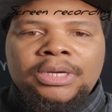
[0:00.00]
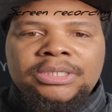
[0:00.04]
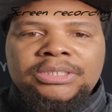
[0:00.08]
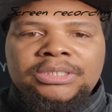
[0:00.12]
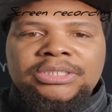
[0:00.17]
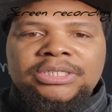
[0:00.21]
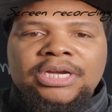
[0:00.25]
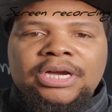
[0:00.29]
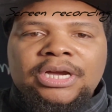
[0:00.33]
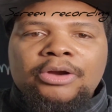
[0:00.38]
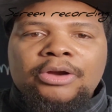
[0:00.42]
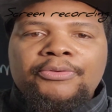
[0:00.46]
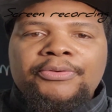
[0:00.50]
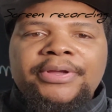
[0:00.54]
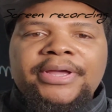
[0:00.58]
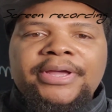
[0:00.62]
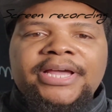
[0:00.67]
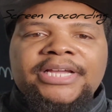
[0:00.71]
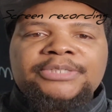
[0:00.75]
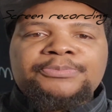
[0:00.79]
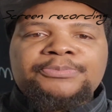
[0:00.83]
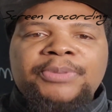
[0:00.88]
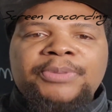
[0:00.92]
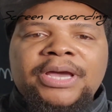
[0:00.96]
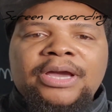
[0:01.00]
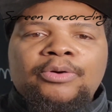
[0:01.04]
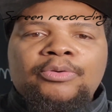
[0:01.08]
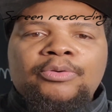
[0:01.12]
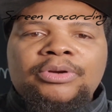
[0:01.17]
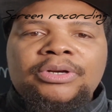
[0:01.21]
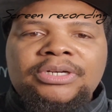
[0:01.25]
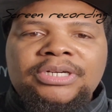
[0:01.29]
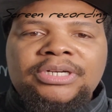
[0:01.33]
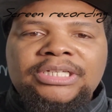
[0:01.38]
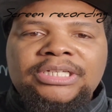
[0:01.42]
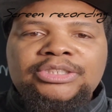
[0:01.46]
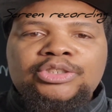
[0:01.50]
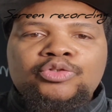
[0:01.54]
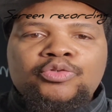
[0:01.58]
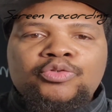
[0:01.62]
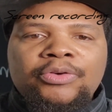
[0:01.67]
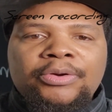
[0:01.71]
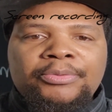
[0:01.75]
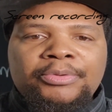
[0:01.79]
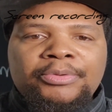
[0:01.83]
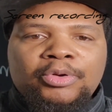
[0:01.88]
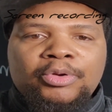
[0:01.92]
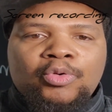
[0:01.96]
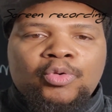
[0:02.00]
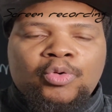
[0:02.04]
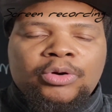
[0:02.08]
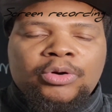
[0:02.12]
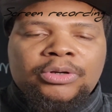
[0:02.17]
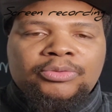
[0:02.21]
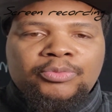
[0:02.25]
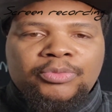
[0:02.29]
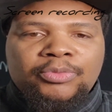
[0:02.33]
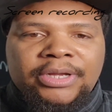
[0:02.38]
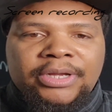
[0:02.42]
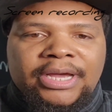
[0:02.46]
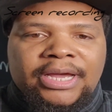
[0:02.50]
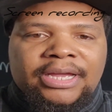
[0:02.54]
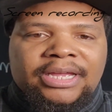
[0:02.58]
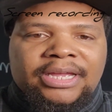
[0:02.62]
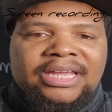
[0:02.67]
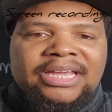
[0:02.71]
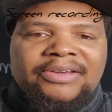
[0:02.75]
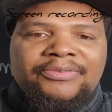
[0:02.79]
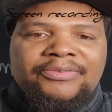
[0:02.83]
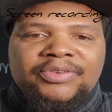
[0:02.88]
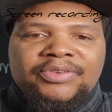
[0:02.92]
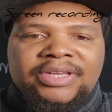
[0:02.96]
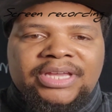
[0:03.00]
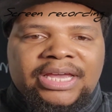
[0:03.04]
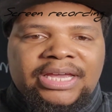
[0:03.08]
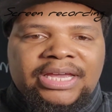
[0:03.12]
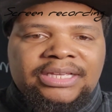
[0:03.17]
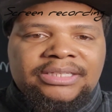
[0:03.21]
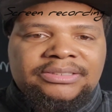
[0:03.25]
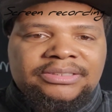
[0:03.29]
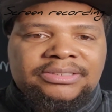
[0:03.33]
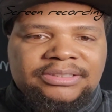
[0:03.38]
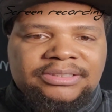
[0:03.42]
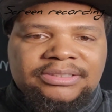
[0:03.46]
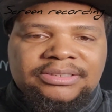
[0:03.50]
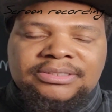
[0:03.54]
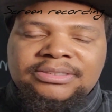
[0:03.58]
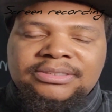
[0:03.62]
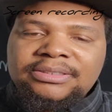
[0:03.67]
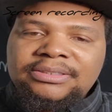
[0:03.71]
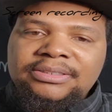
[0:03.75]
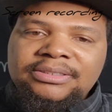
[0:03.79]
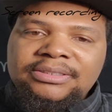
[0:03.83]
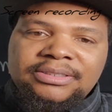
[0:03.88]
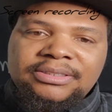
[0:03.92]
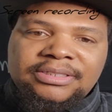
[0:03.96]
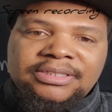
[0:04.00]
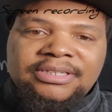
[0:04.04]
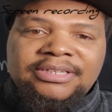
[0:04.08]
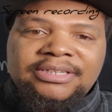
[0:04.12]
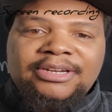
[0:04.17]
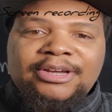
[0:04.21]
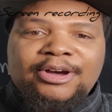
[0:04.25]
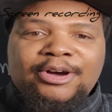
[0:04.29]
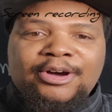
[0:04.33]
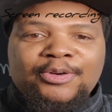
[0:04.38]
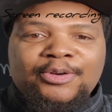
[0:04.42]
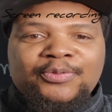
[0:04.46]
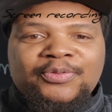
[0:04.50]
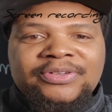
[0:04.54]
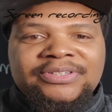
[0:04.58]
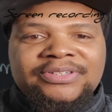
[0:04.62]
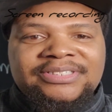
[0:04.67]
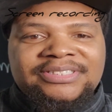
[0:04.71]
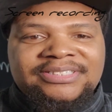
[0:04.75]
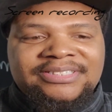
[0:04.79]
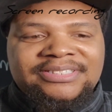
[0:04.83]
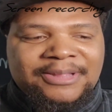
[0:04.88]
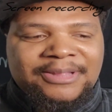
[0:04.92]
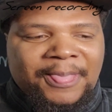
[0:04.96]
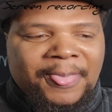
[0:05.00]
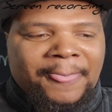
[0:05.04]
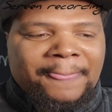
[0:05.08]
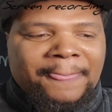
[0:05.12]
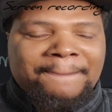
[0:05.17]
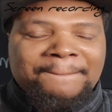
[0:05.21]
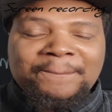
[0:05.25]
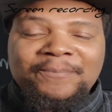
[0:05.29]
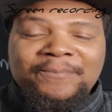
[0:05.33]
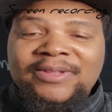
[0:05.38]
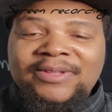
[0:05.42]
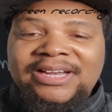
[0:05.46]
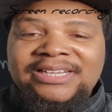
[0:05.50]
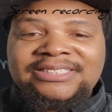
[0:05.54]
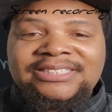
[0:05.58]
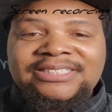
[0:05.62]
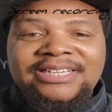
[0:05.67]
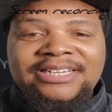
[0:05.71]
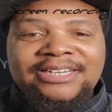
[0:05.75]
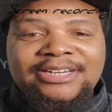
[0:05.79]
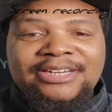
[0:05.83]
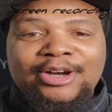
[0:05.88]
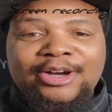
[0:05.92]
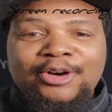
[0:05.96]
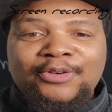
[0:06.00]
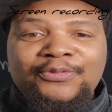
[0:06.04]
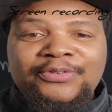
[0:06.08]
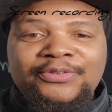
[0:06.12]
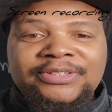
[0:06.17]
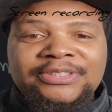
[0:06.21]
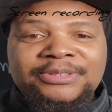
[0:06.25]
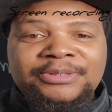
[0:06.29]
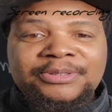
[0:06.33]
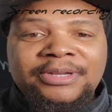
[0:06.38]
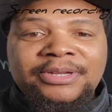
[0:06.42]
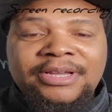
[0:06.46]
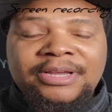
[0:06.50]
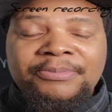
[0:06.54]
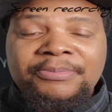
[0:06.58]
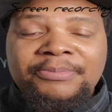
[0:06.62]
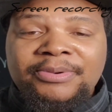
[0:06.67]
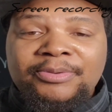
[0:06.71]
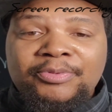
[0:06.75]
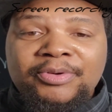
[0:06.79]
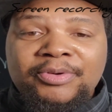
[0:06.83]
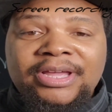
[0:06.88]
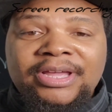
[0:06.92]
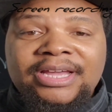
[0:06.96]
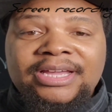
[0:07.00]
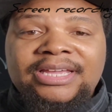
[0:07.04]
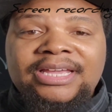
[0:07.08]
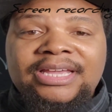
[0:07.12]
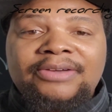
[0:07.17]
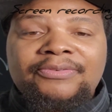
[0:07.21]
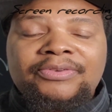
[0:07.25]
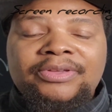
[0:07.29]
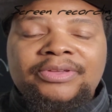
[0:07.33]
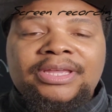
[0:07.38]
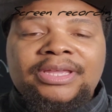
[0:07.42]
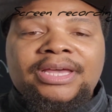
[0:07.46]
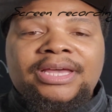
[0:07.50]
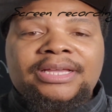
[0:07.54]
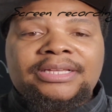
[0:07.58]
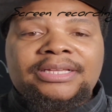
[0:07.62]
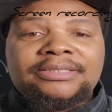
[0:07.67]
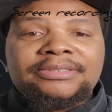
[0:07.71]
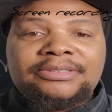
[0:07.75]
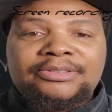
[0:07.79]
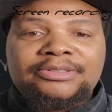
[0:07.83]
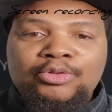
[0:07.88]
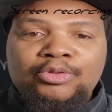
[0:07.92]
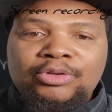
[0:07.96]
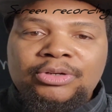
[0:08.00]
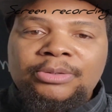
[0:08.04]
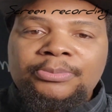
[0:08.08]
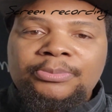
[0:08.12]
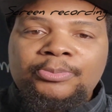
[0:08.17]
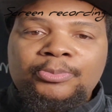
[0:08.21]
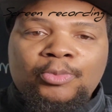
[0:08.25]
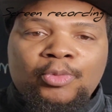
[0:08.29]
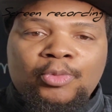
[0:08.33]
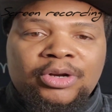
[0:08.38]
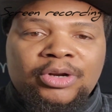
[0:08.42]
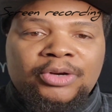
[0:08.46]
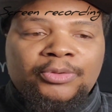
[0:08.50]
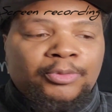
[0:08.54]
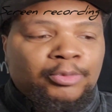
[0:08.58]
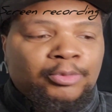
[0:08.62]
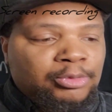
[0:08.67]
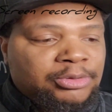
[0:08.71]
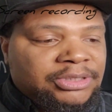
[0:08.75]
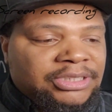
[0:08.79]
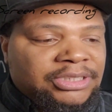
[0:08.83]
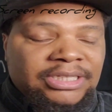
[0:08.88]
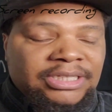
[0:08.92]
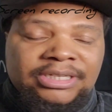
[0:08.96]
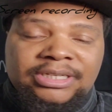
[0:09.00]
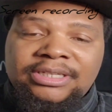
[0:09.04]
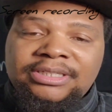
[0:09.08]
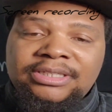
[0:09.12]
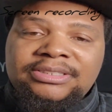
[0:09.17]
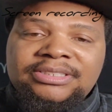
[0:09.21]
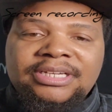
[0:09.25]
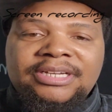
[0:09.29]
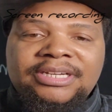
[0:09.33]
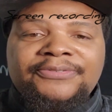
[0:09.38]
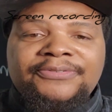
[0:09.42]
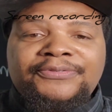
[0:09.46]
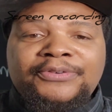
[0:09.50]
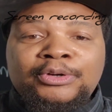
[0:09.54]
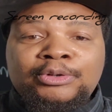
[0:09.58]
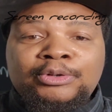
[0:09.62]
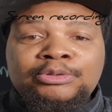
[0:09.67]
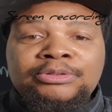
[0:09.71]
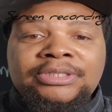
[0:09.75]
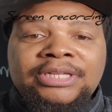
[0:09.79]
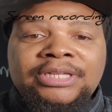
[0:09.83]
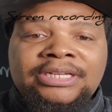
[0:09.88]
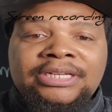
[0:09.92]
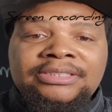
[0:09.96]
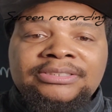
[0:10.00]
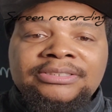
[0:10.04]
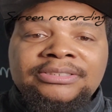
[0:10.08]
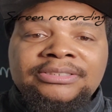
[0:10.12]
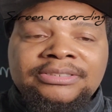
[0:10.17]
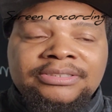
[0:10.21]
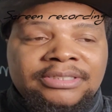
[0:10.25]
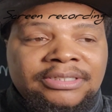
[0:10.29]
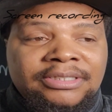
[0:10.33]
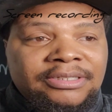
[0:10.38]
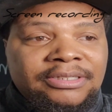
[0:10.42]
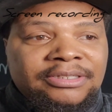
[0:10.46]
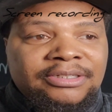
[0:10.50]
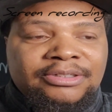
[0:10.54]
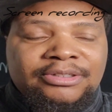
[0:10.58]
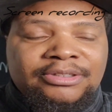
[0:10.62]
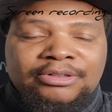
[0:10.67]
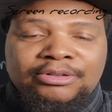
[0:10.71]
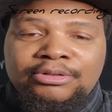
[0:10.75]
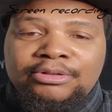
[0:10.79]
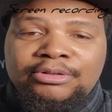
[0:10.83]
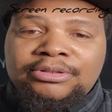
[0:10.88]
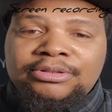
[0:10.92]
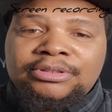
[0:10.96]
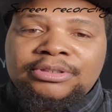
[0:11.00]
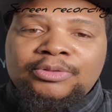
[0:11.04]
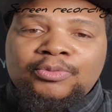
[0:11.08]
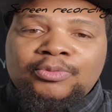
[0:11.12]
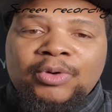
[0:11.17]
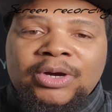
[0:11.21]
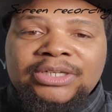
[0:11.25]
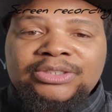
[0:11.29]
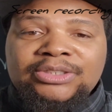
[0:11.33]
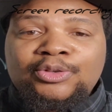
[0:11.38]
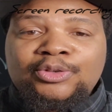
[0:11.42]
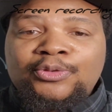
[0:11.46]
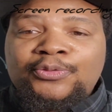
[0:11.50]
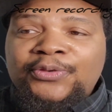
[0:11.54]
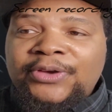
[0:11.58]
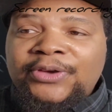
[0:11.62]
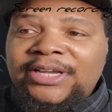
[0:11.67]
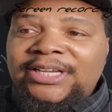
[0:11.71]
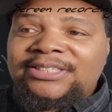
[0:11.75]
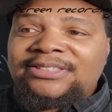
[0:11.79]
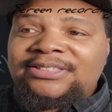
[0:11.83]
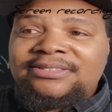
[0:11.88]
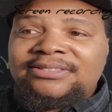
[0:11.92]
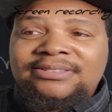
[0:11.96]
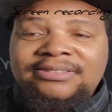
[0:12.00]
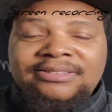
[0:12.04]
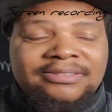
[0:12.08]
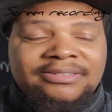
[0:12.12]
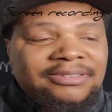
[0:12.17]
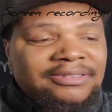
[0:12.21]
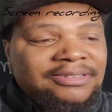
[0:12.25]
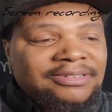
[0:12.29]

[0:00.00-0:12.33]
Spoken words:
Chicago Reacts back with another screen recording. We got Kevin Gates in the office. I say in the office. But we got Kevin Gates doing a morning routine, telling folks that, you know, you should wash your face.